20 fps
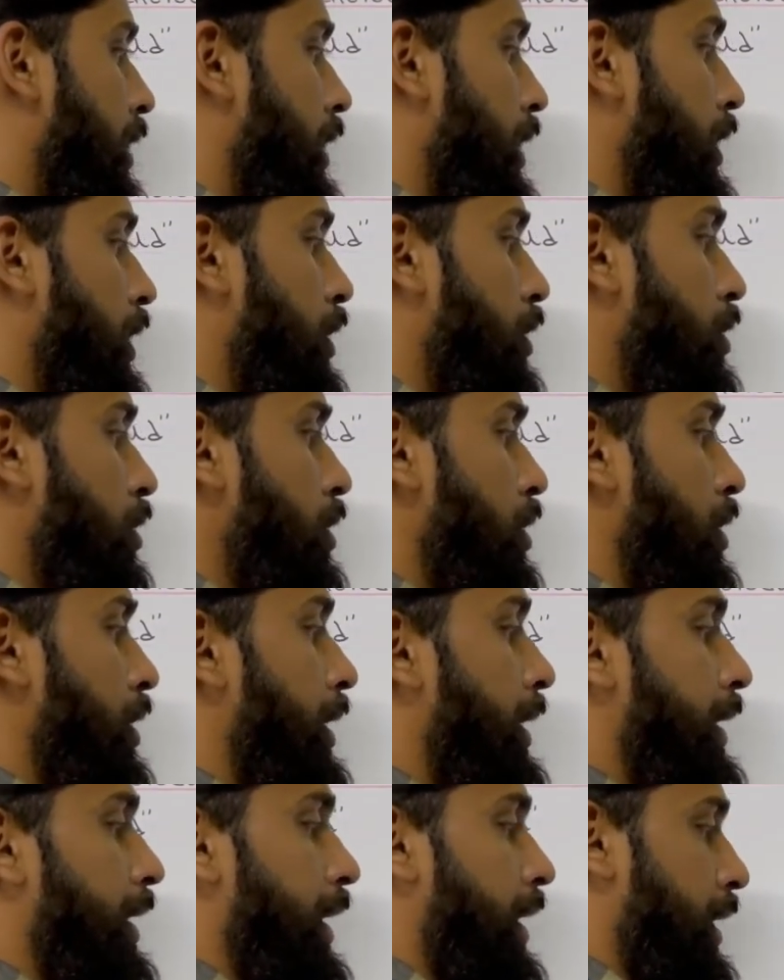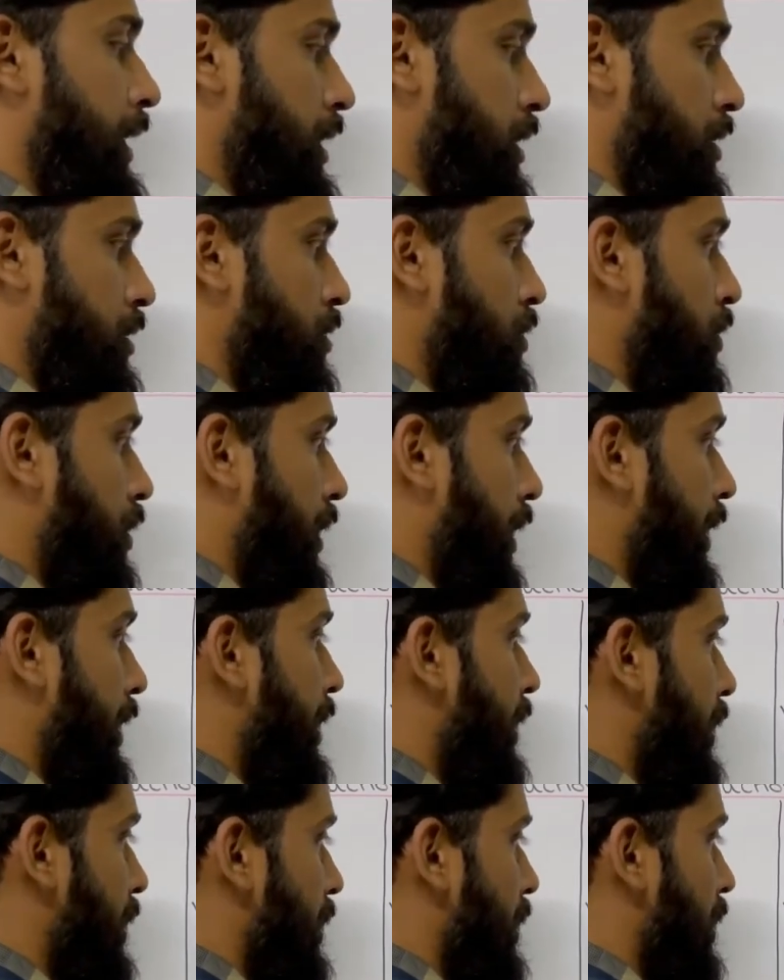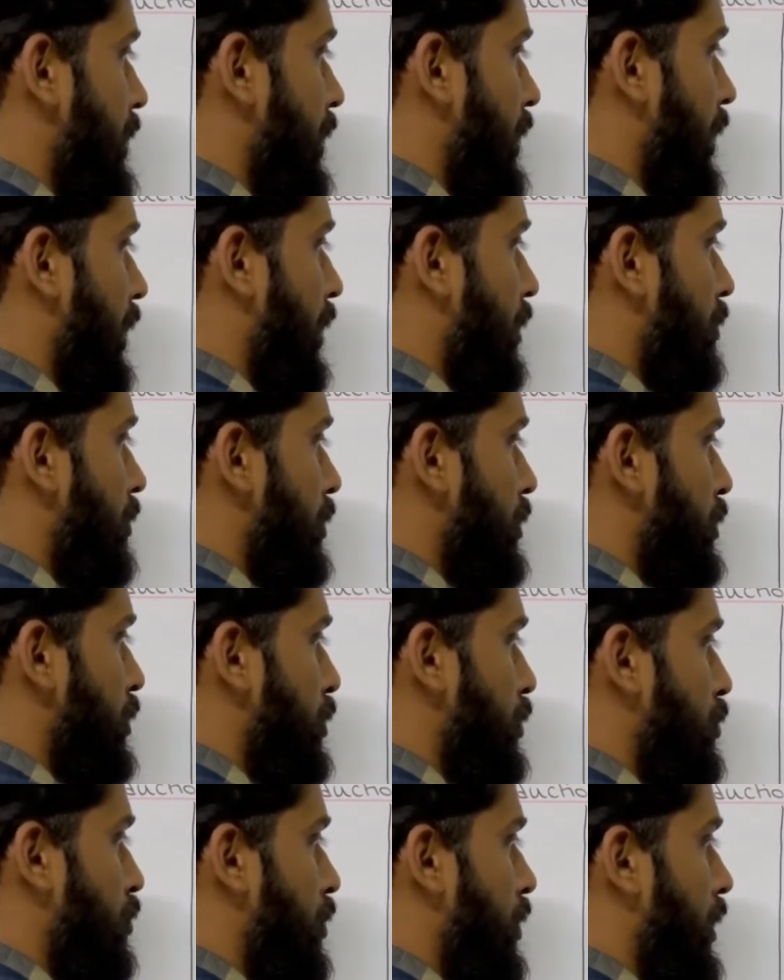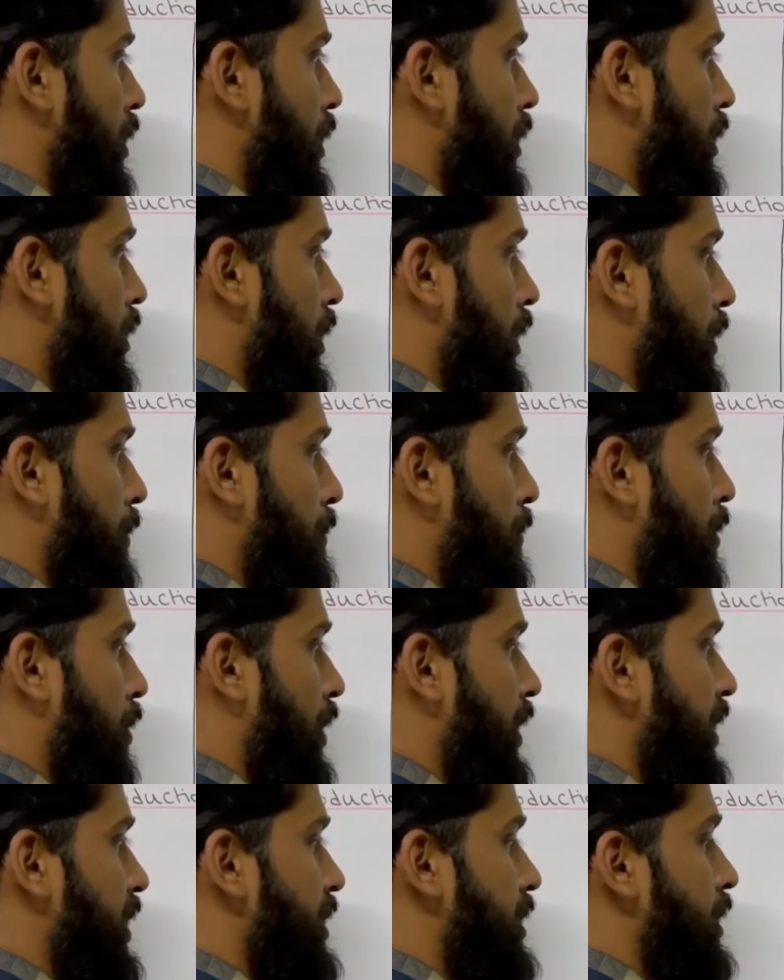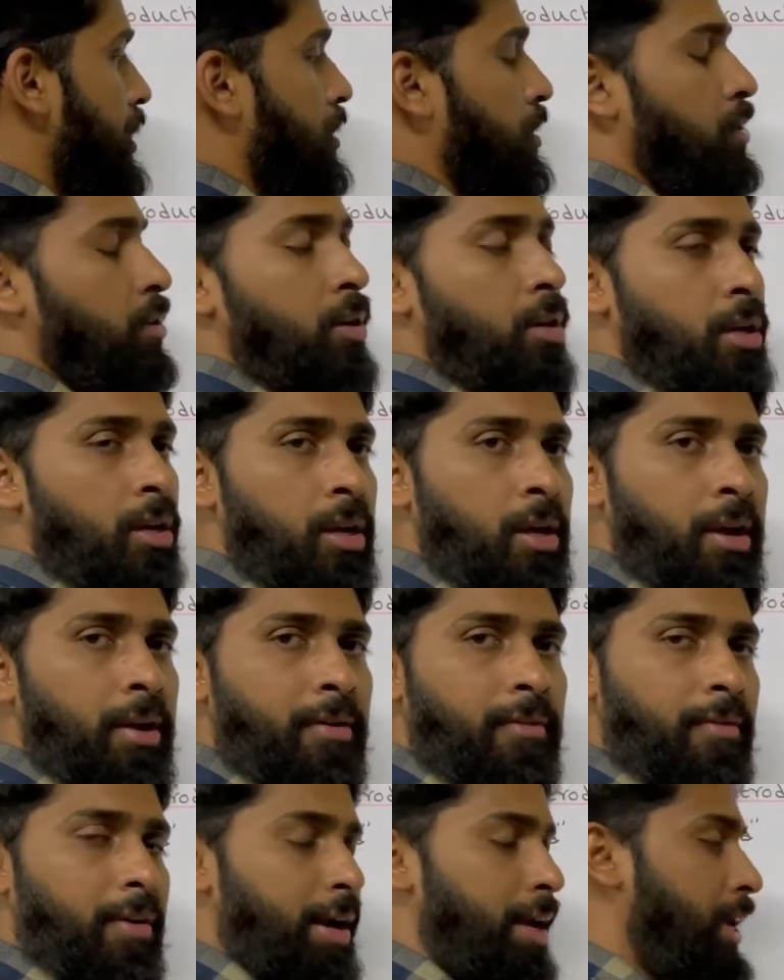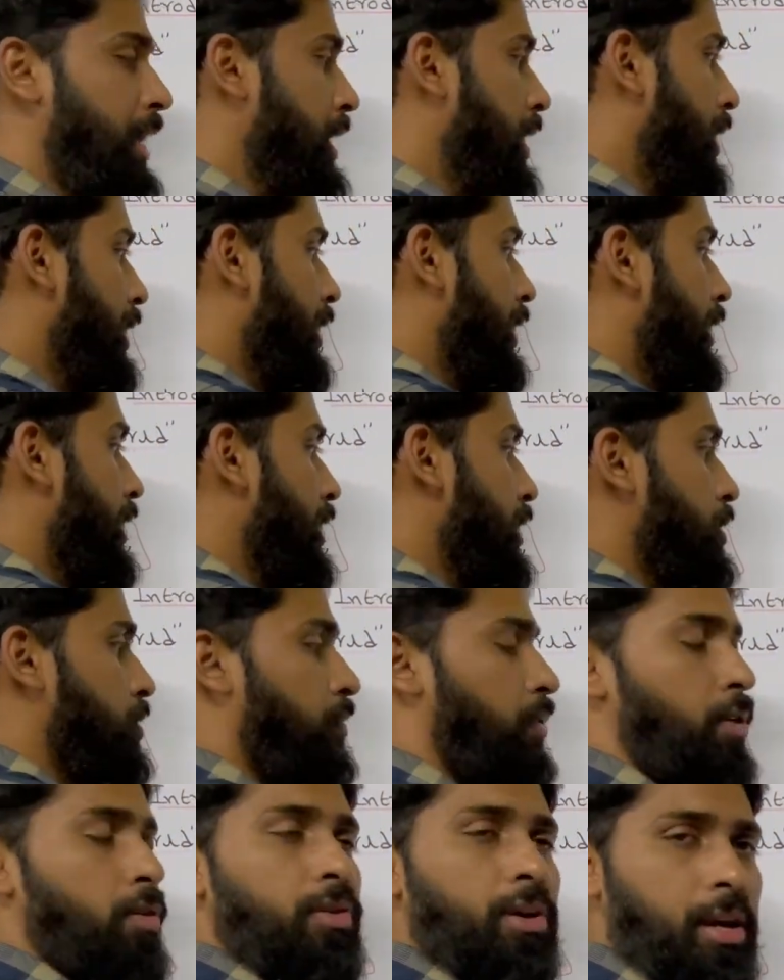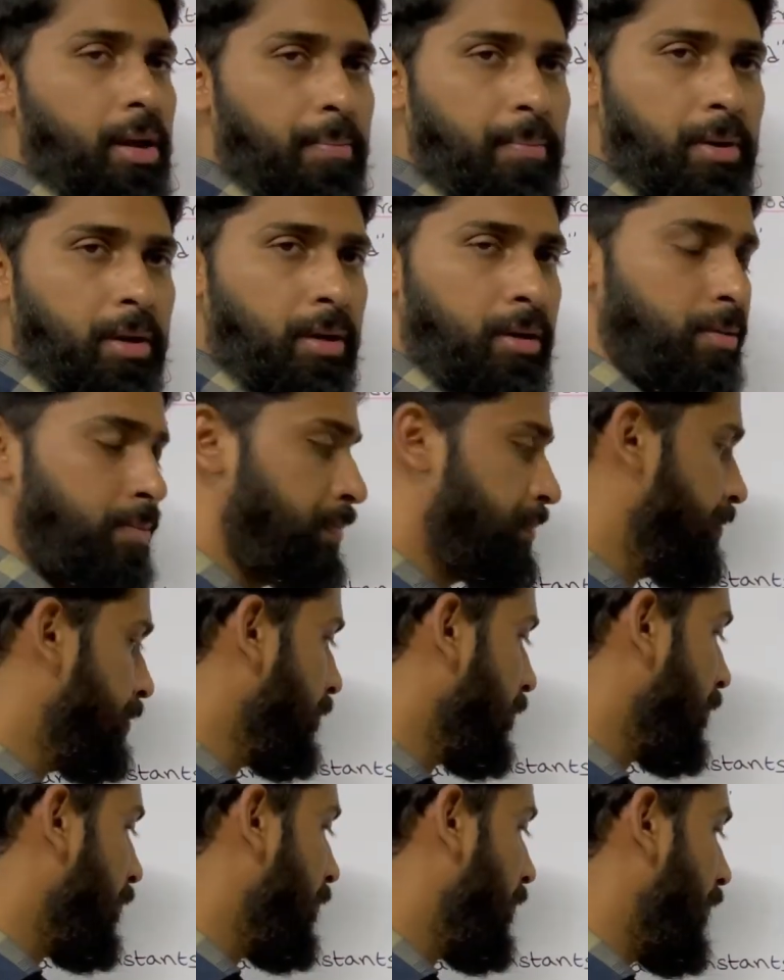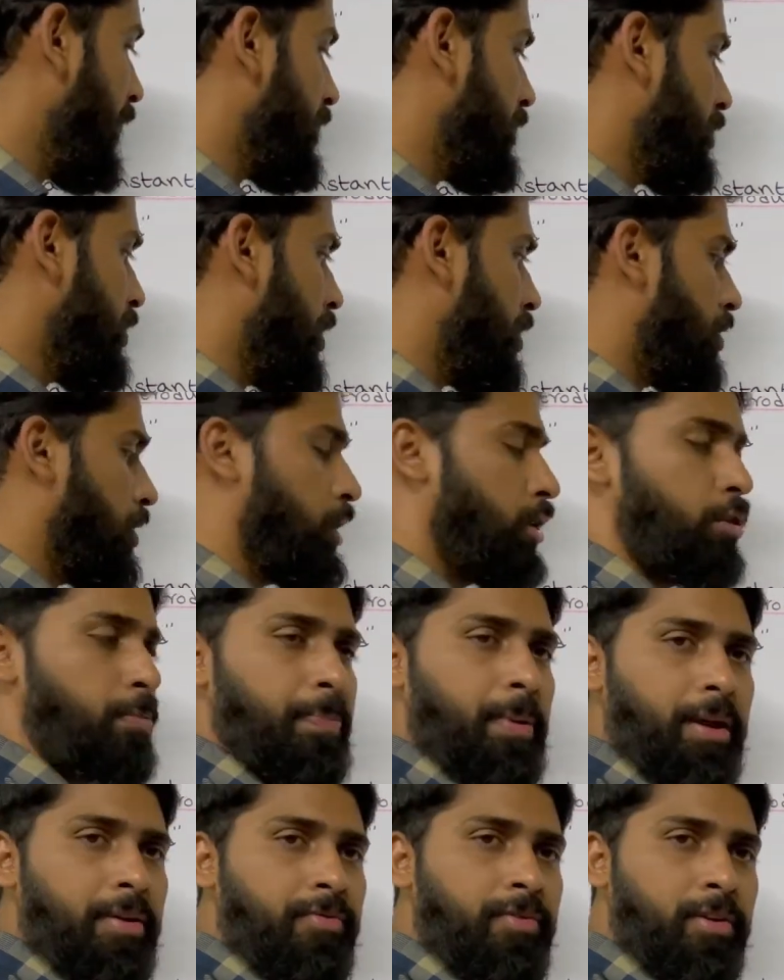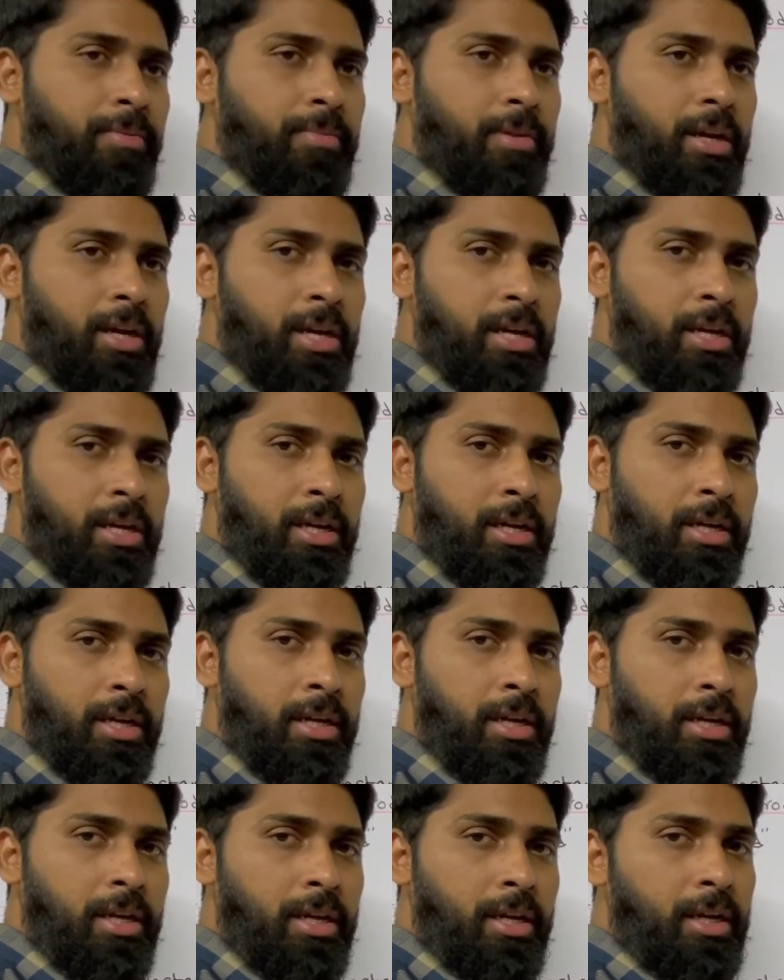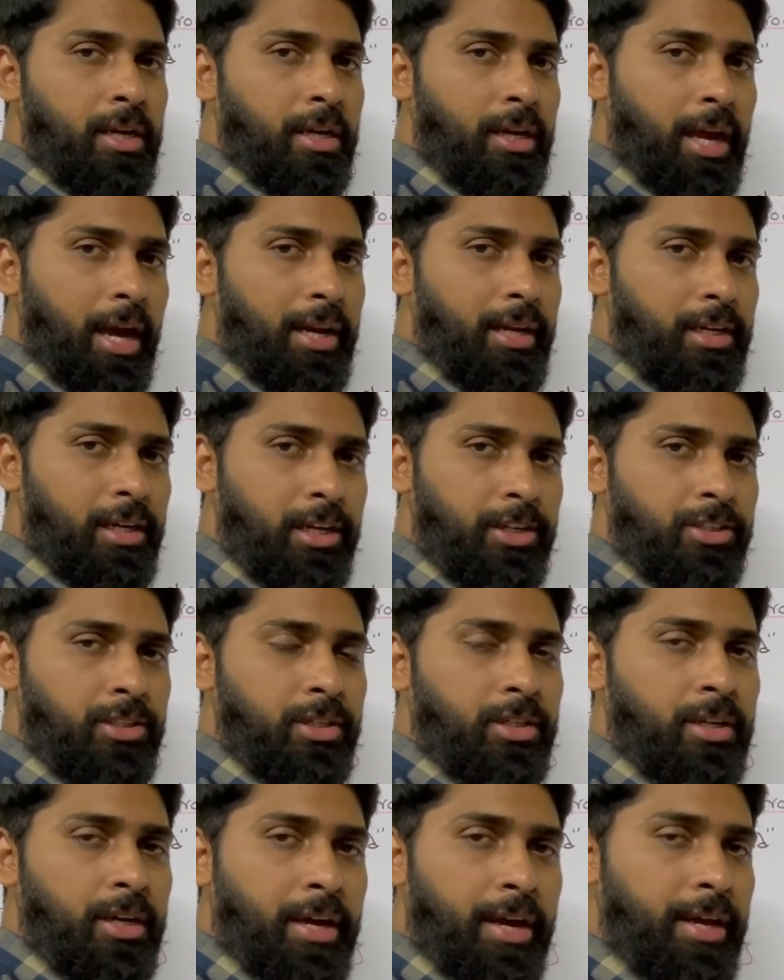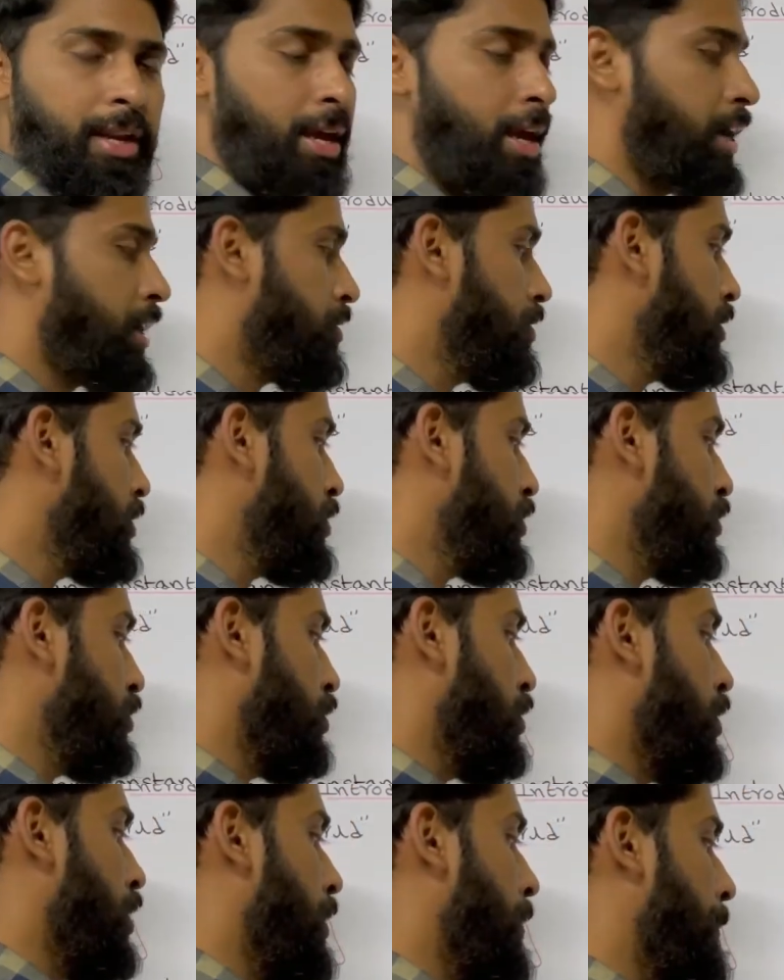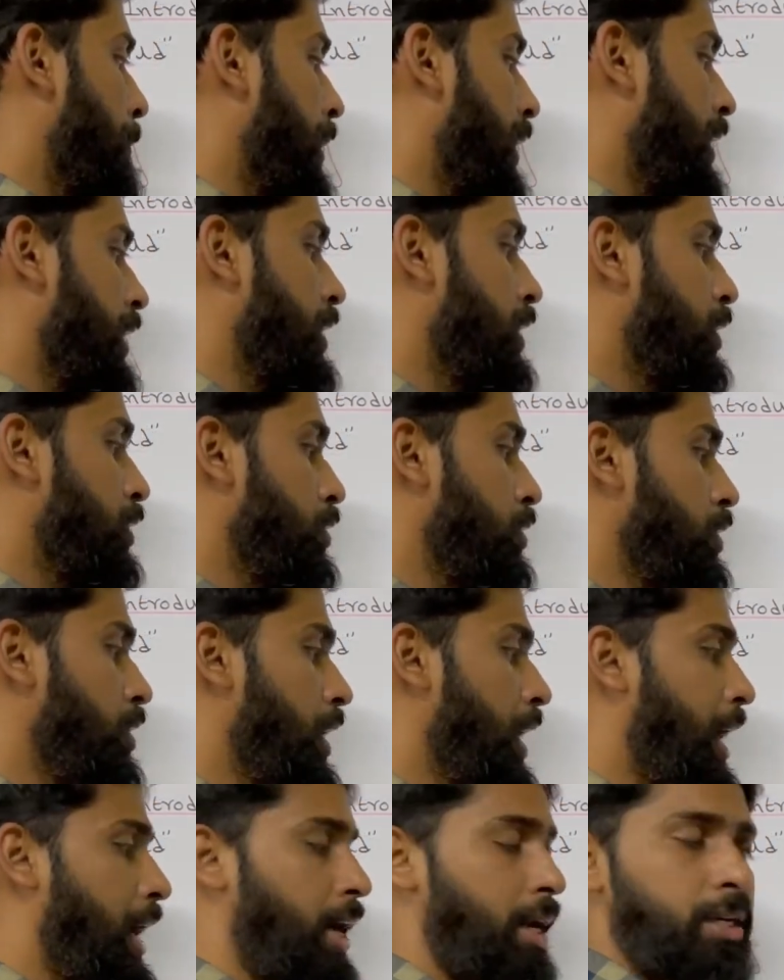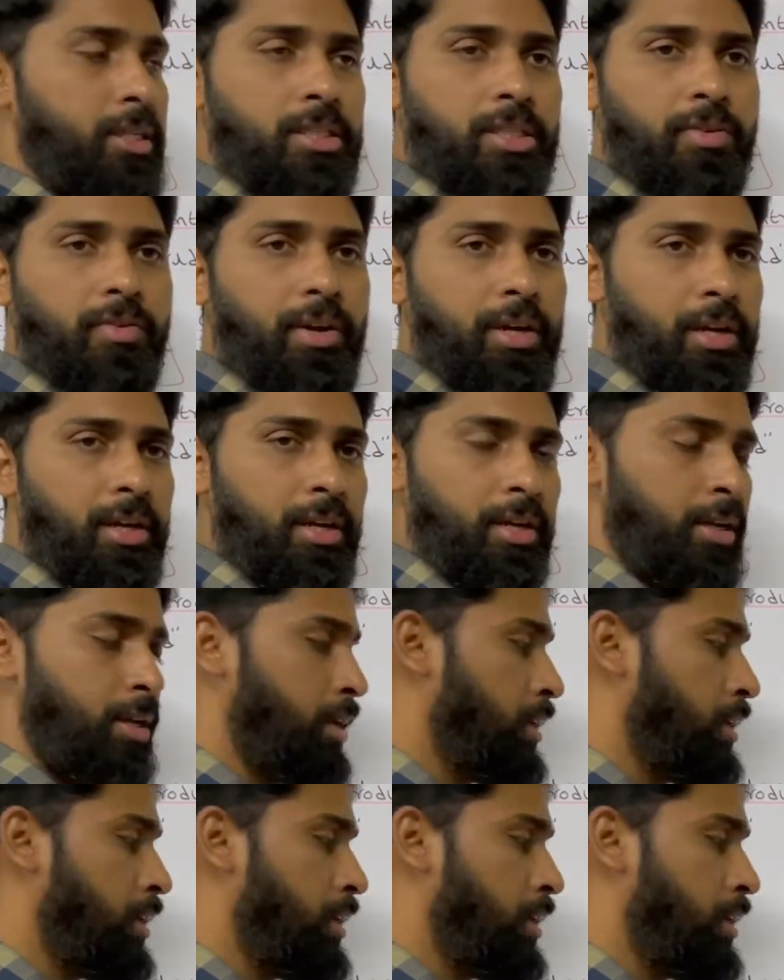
into radius, so radius equals to 23.0. why? It is float number. Next you are going to perform the calculation. Area equals to pi into r square.